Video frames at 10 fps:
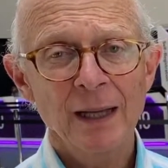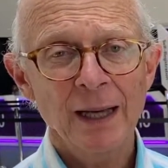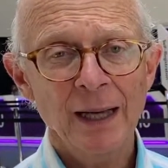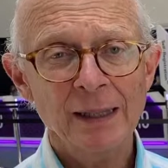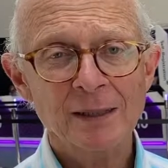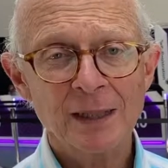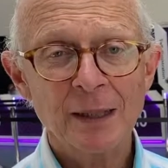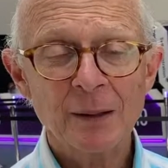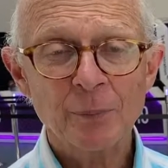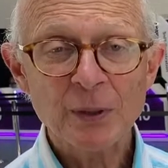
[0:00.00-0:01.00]
at
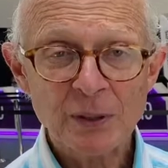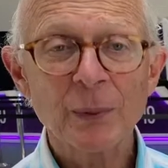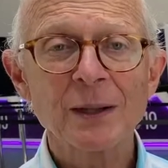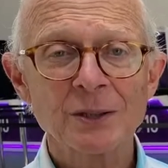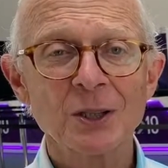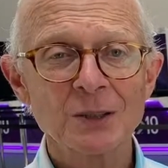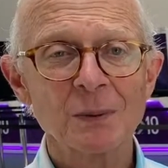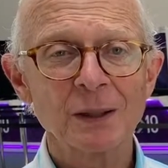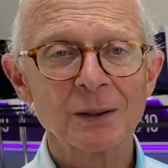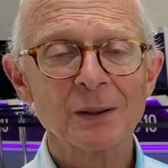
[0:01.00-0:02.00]
Prince of Wales
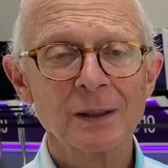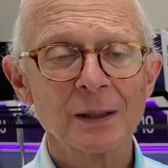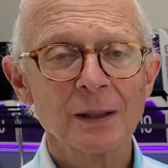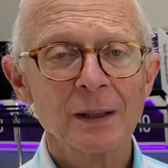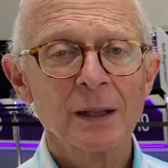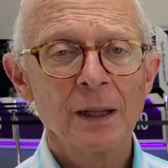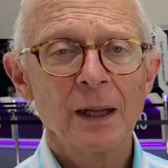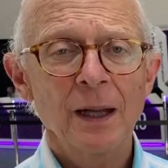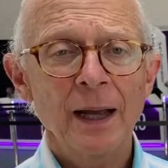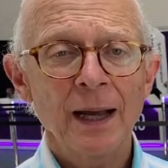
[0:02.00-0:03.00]
Hospital.
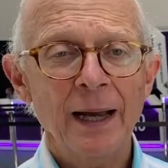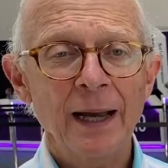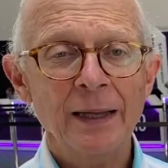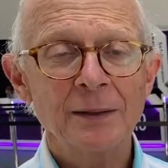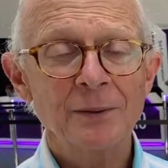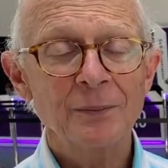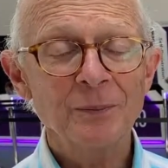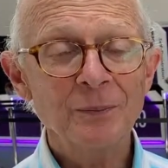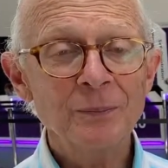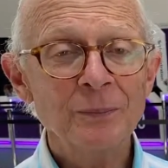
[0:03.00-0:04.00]
And
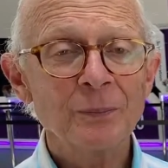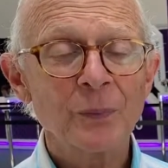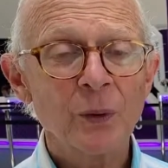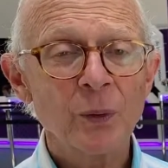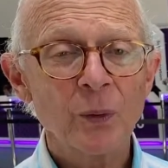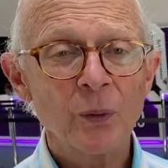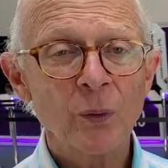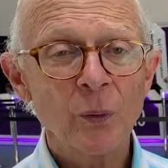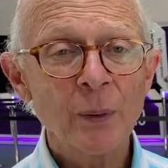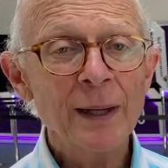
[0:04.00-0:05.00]

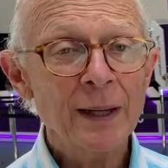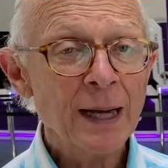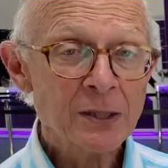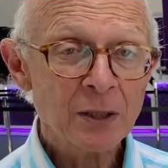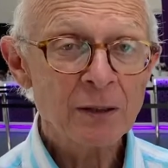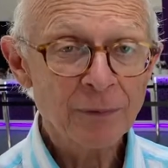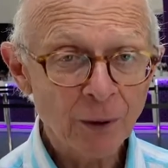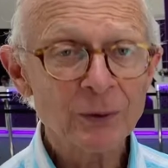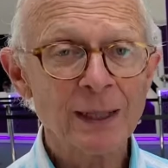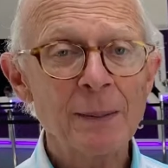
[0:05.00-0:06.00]
we actually
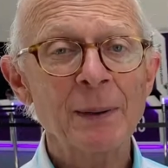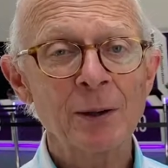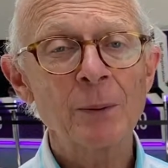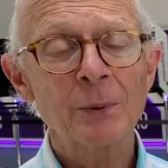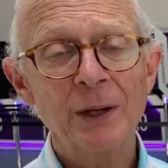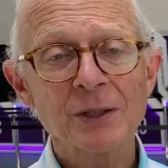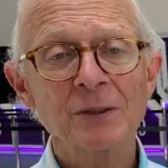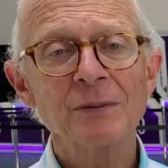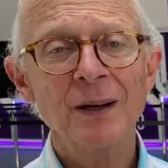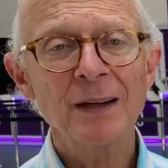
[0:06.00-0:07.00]
folded up our operation
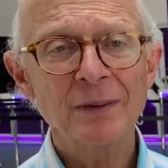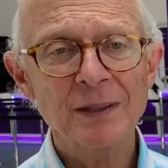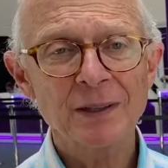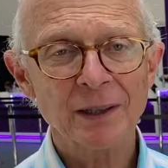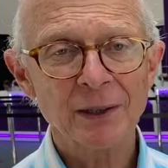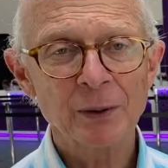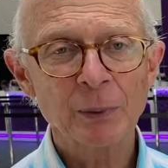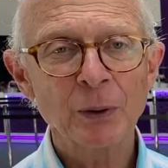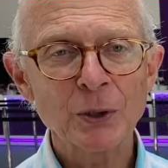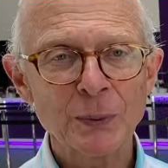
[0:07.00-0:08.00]
5 years ago
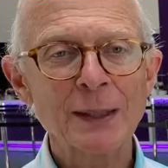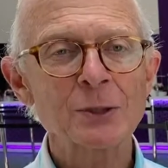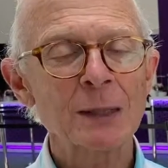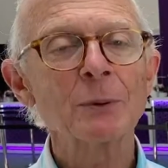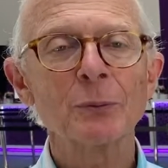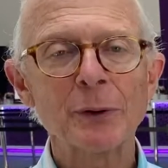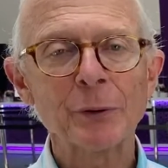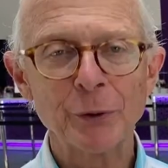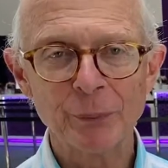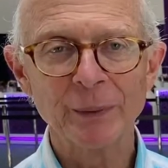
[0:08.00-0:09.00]
because we had trouble with
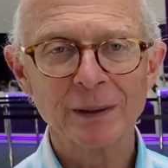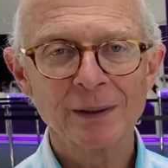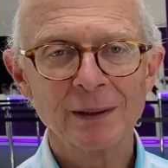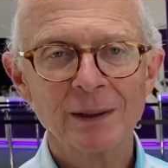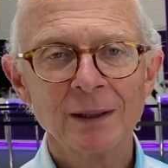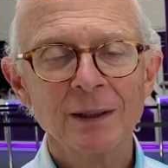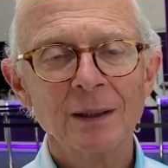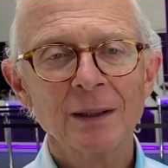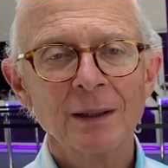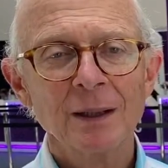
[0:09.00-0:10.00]

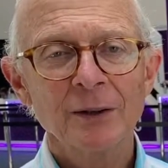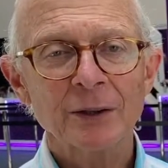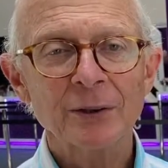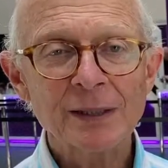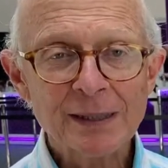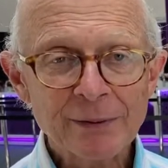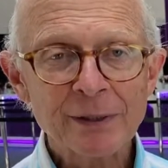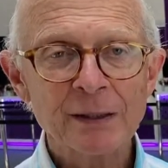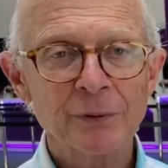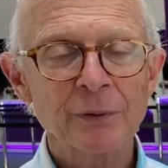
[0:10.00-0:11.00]
recruitment. The criteria for